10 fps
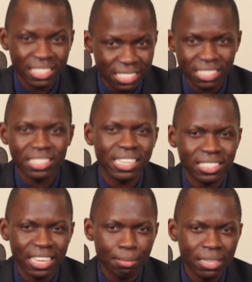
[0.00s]
this is the
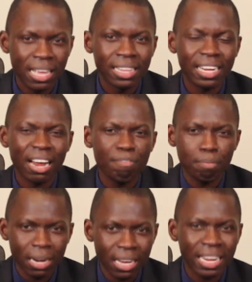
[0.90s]
assignment that I've
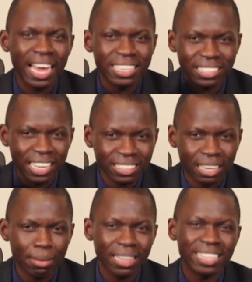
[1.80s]
planned, and this is the
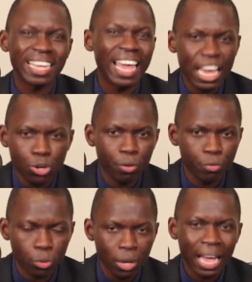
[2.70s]
assignment that's ahead of
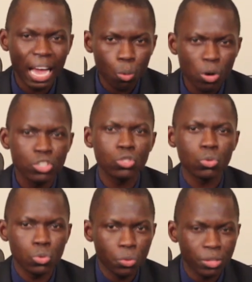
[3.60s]
you. I want you to
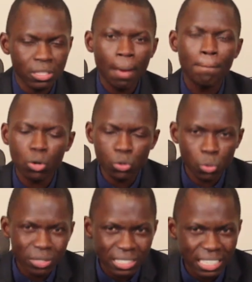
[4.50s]
do this, but
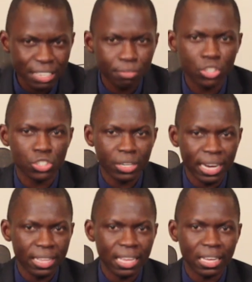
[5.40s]
don't even
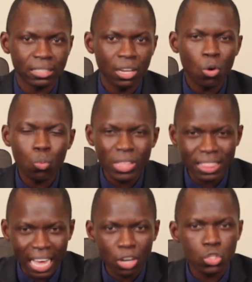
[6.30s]
try that
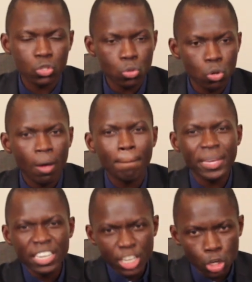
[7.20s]
without you
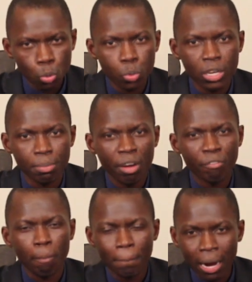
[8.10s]
being equipped
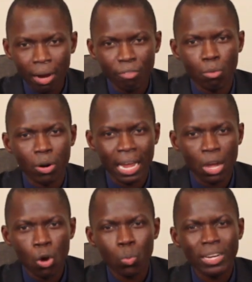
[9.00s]
from power from on
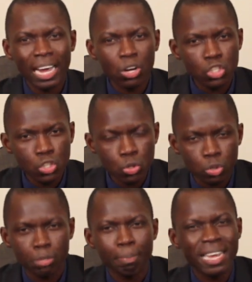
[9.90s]
high, without you
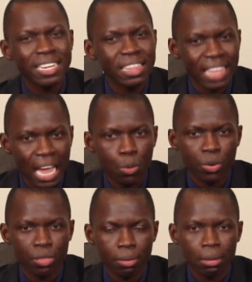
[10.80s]
spending time
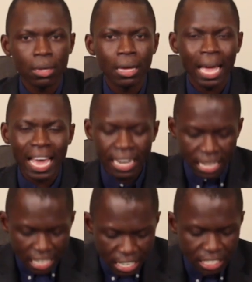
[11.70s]
with me. And
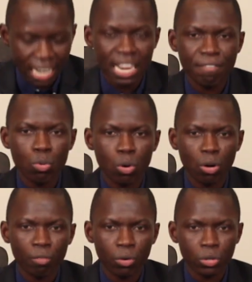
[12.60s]
each and every one
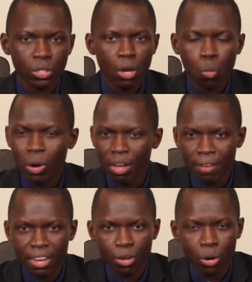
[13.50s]
of us,
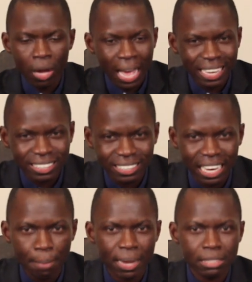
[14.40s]
whatever your
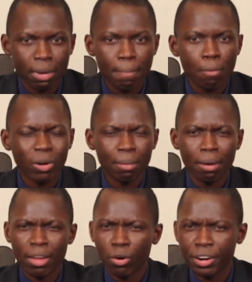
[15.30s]
assignment might be,
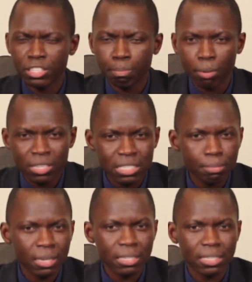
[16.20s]
whatever your
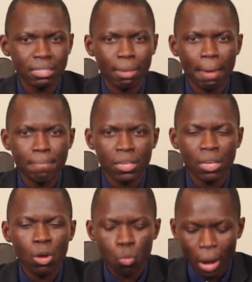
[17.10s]
responsibilities might be,
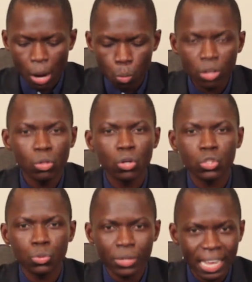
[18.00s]
I want us
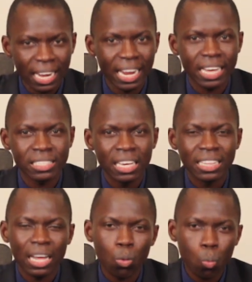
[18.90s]
to realize
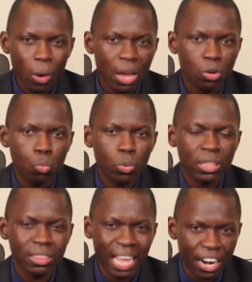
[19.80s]
that when
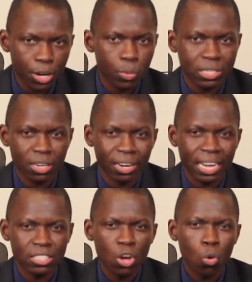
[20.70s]
we tarry with
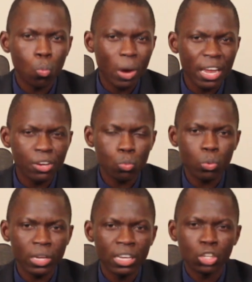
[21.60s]
Christ, when
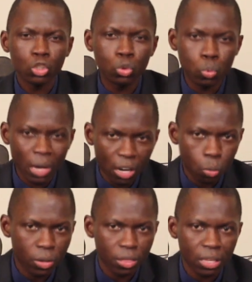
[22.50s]
we dwell
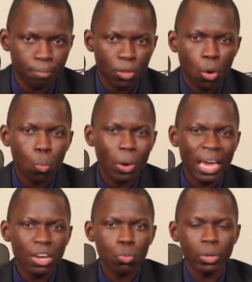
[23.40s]
with Him,
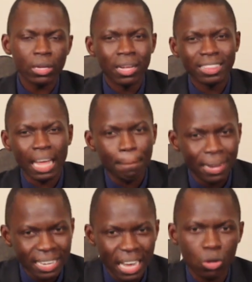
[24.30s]
when we
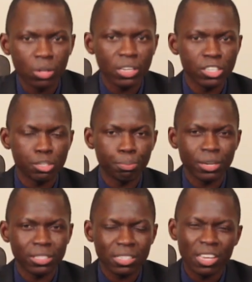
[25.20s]
tabernacle in His
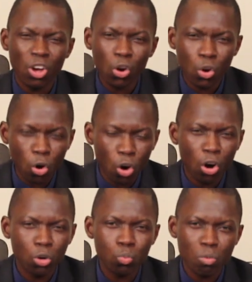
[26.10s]
presence,
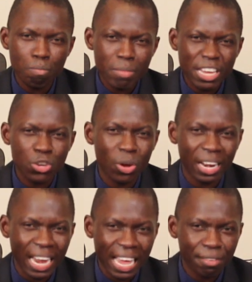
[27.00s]
God will make your
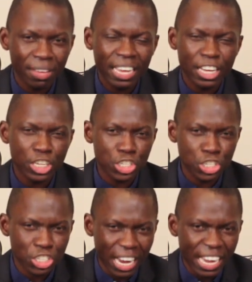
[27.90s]
life a
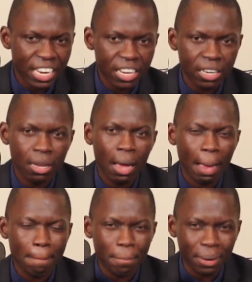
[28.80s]
shining
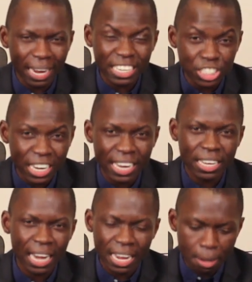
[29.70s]
and bright, a
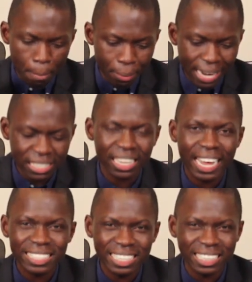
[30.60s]
shining and a bright
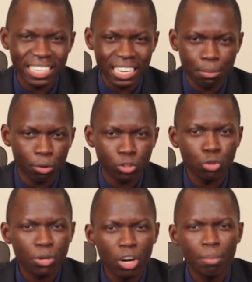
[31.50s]
light in the name of you.
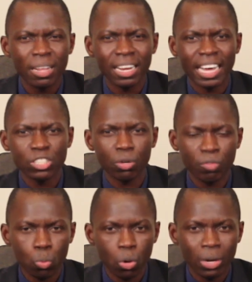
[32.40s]
You become the light of
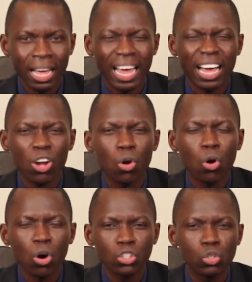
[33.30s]
the world, and
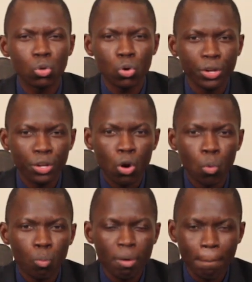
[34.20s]
God's glory
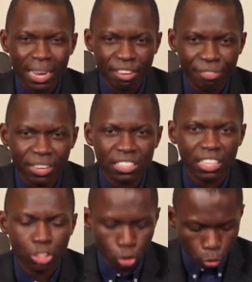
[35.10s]
will be
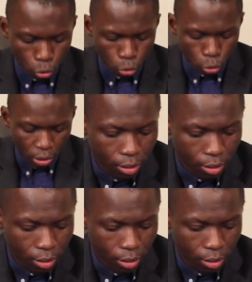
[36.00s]
manifested through you.